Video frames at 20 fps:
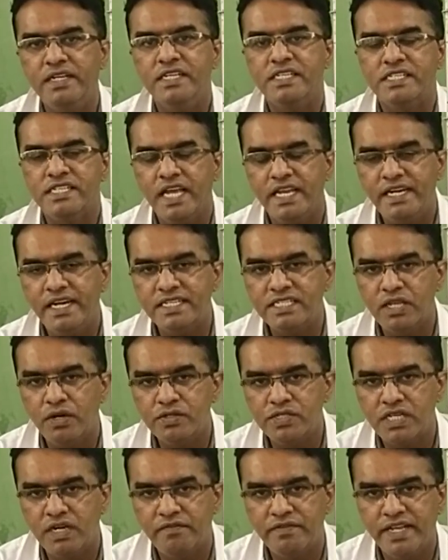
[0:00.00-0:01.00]
standard
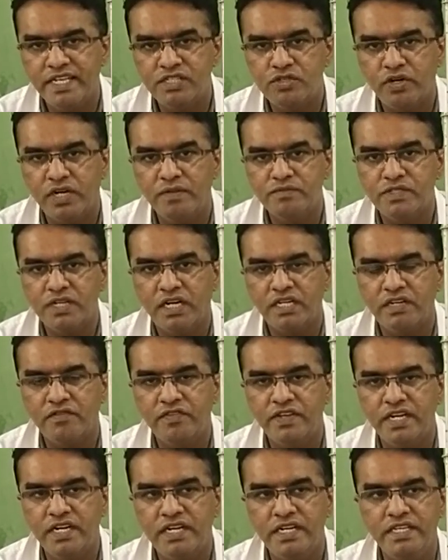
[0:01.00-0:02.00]
solution of disodium salt of
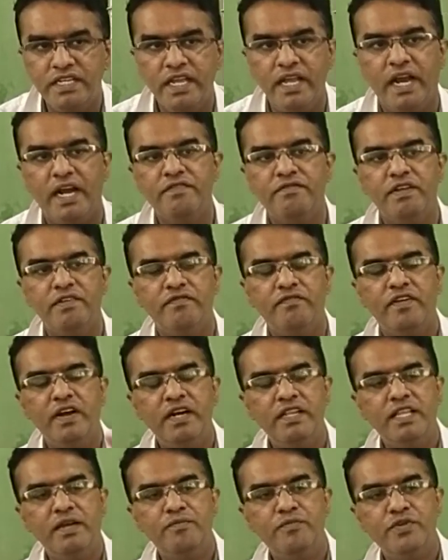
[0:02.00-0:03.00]
EDTA and we
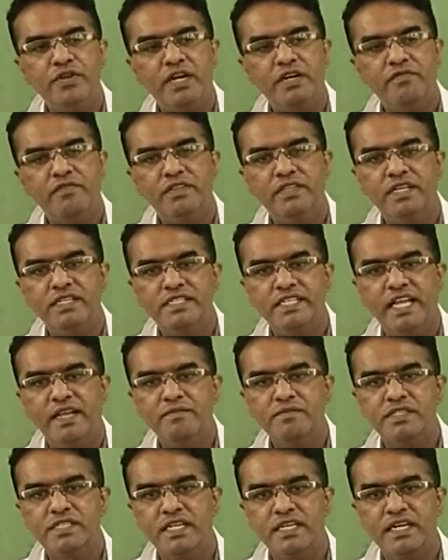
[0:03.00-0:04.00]
filled the burette with the
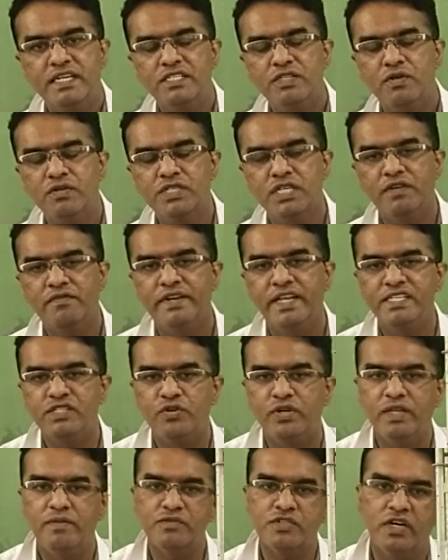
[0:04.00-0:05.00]
same standard solution of
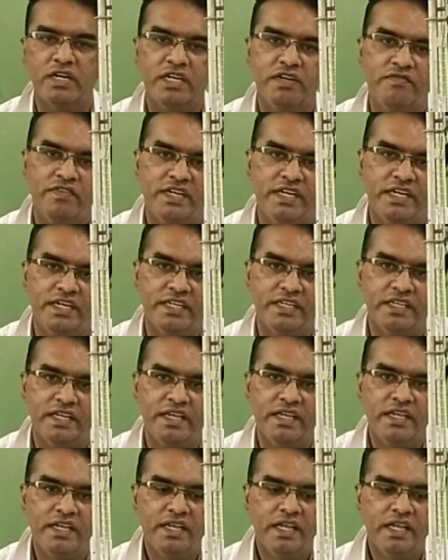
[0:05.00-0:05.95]
disodium salt of EDTA.